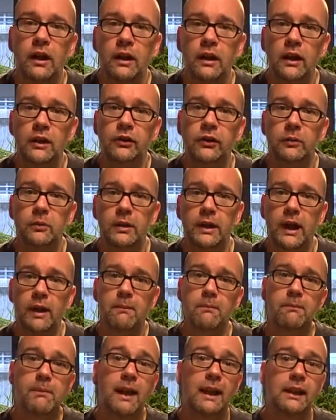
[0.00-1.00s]
is that we'll
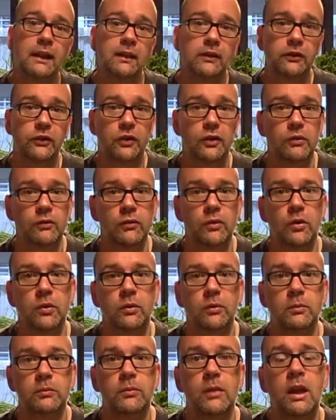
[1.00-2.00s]
come back into the
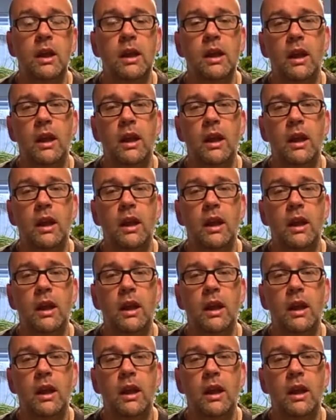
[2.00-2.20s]
room